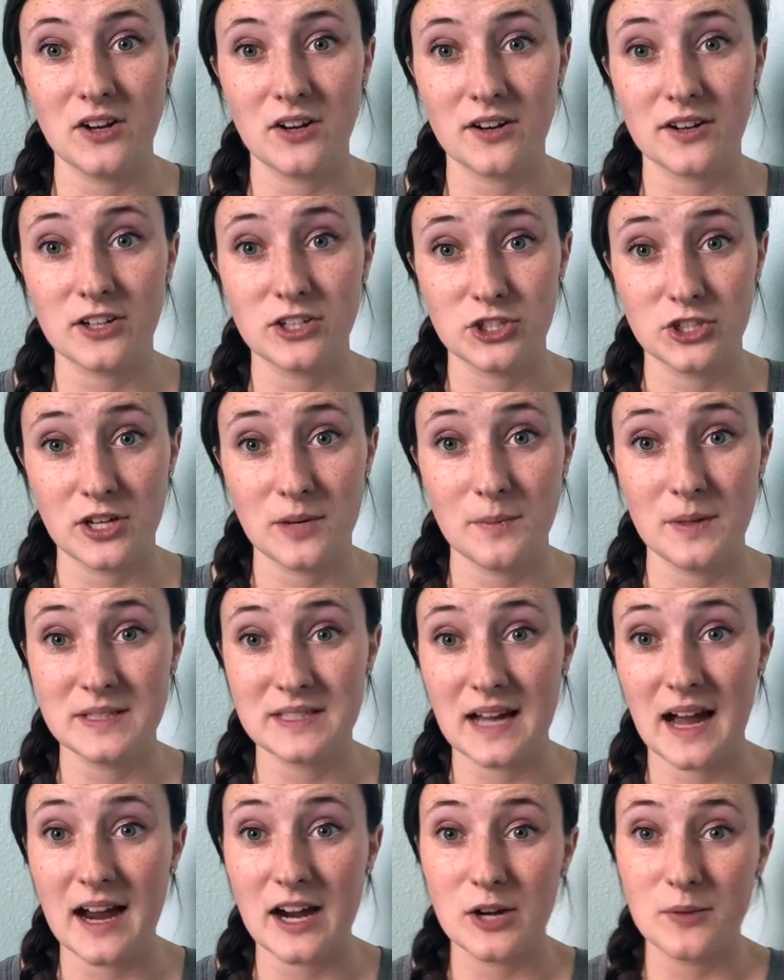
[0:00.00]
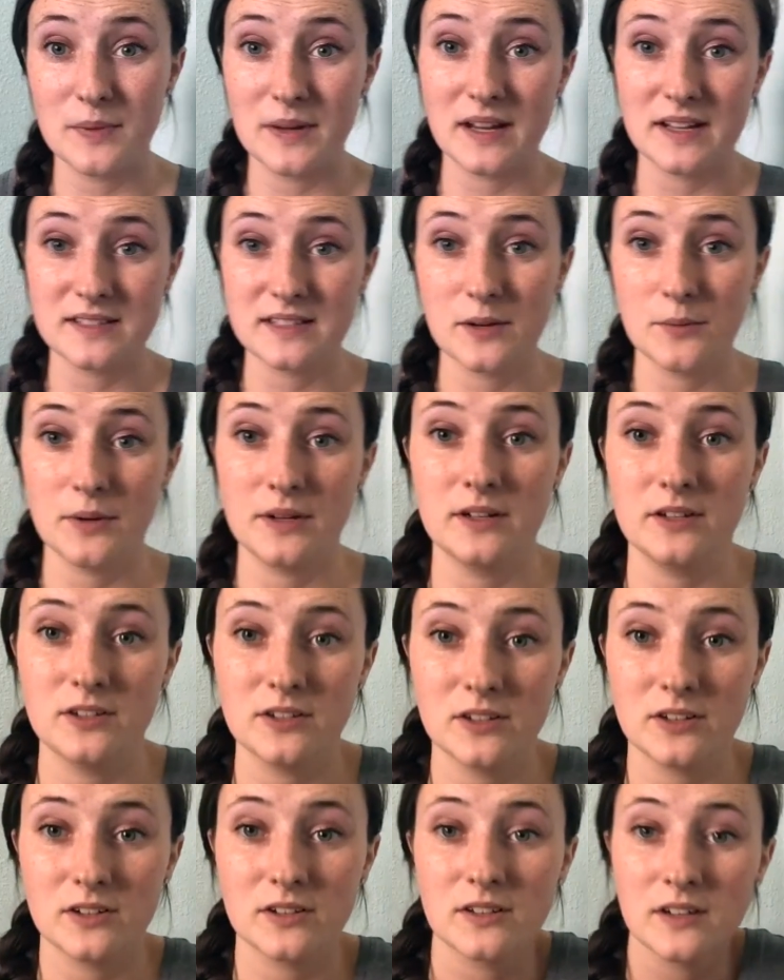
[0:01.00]
her extremely tired because they wanted
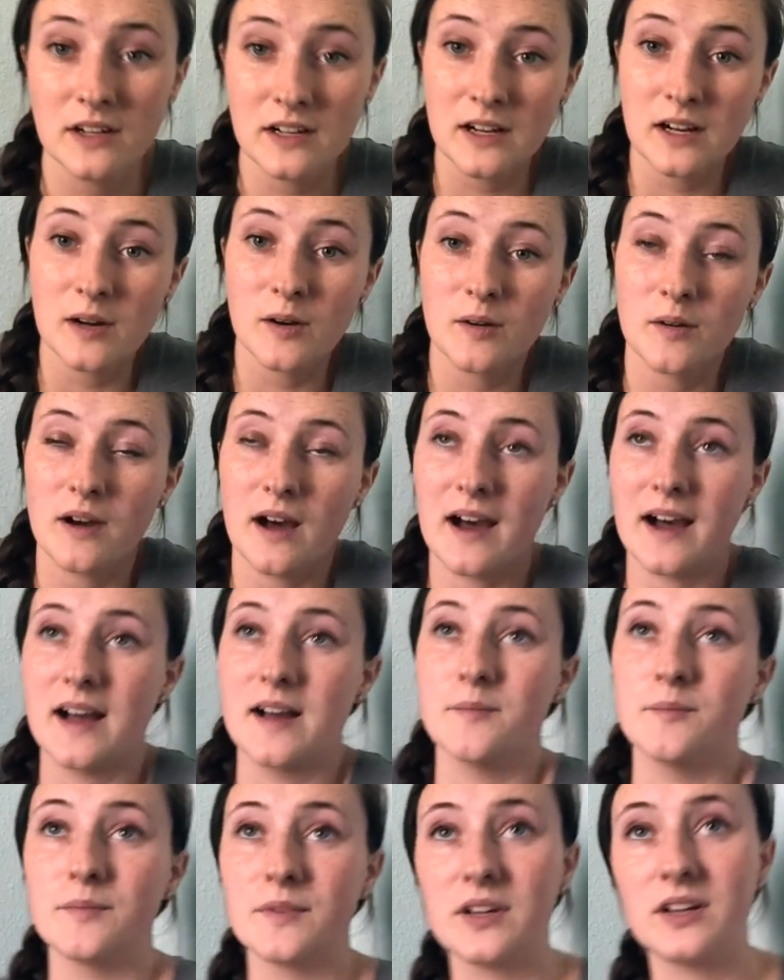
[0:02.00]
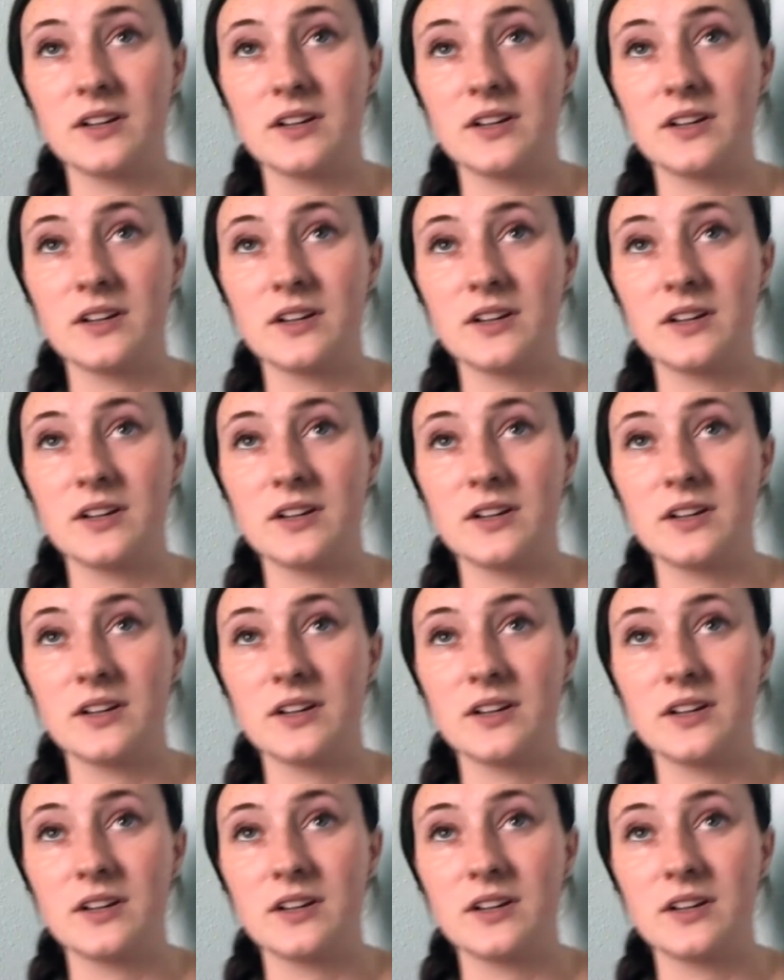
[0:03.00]
her um,